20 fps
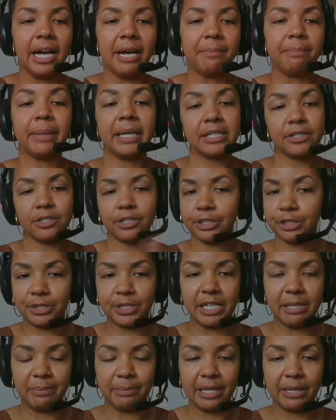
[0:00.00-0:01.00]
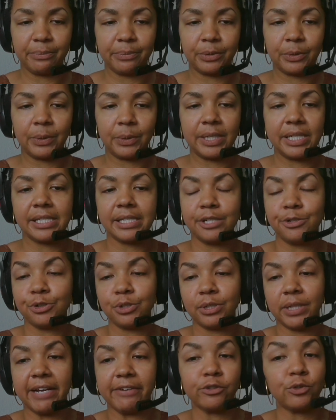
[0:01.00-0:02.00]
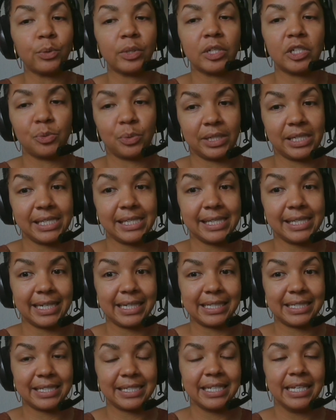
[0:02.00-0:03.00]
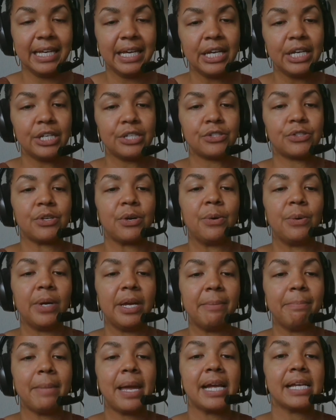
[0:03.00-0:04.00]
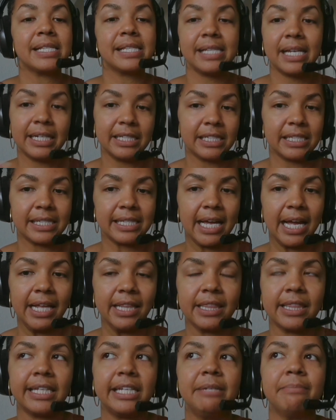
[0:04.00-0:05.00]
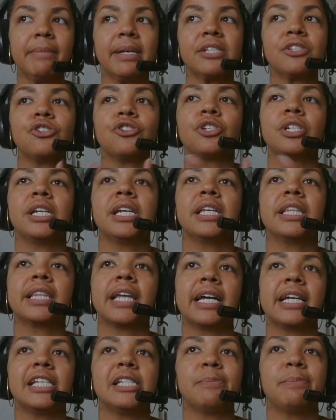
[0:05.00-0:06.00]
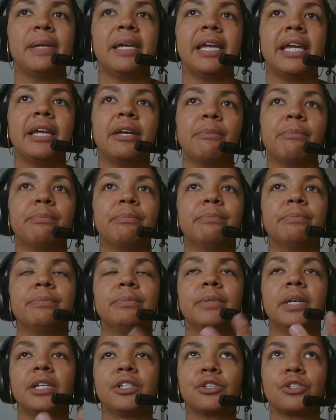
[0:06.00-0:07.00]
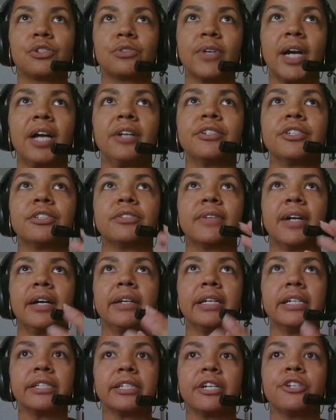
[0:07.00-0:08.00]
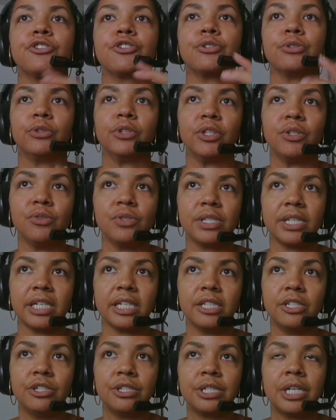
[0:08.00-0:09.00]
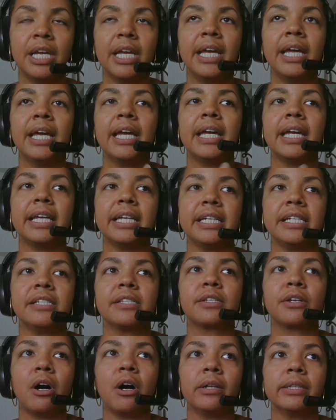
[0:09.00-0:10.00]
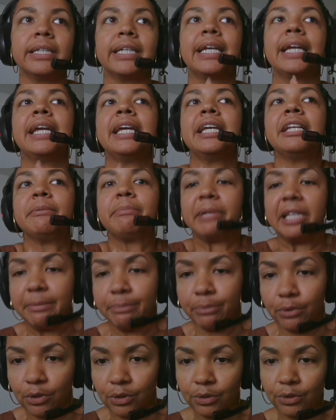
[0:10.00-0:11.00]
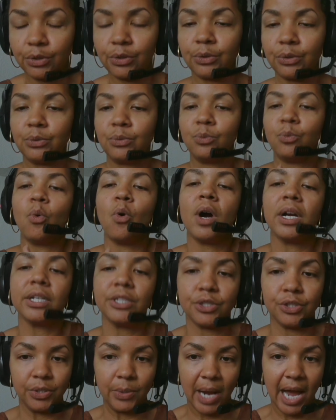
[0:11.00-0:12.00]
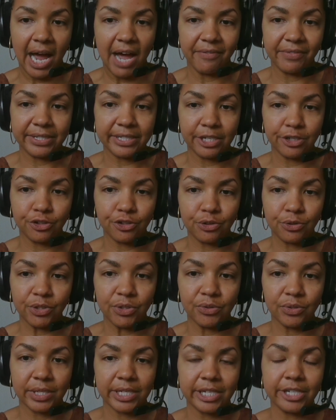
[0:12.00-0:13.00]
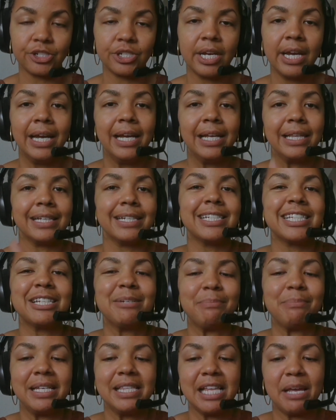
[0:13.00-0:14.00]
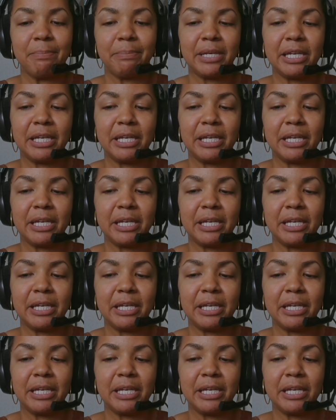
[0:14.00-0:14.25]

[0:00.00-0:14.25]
Based on your TPIC quiz in July of 2026. So it makes sense that the messaging that is being surrounded around intentional usage is calling in people who want to have intentional usage. That doesn't mean that